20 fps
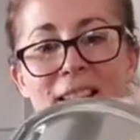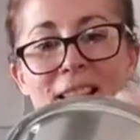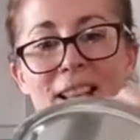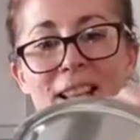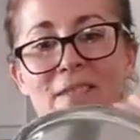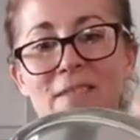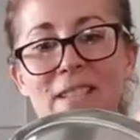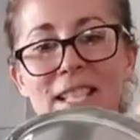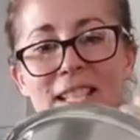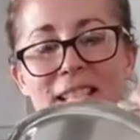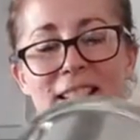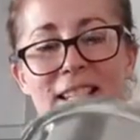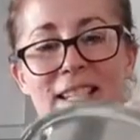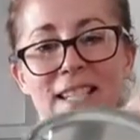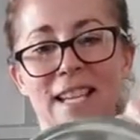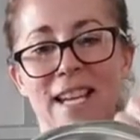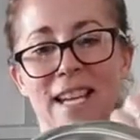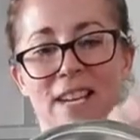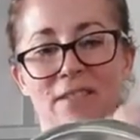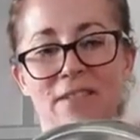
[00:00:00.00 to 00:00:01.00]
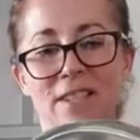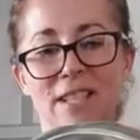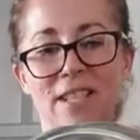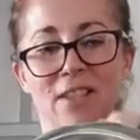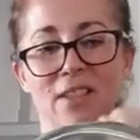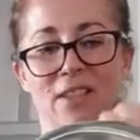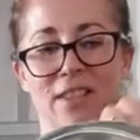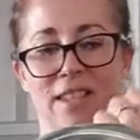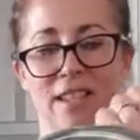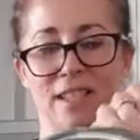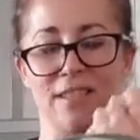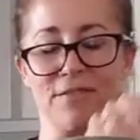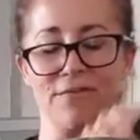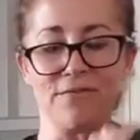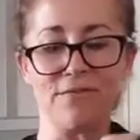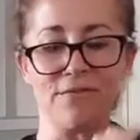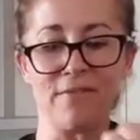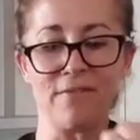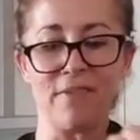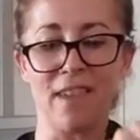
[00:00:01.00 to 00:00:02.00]
Let me just see if it's got the,
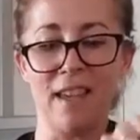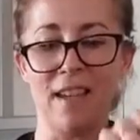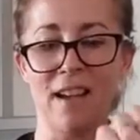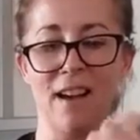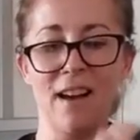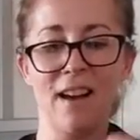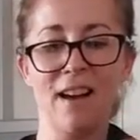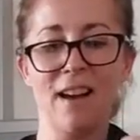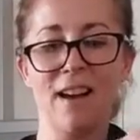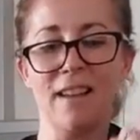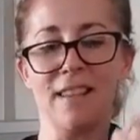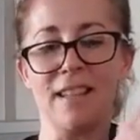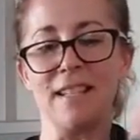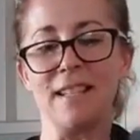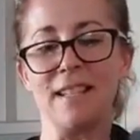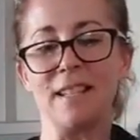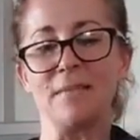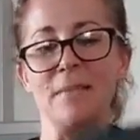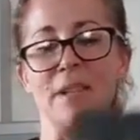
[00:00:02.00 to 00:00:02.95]
there's some,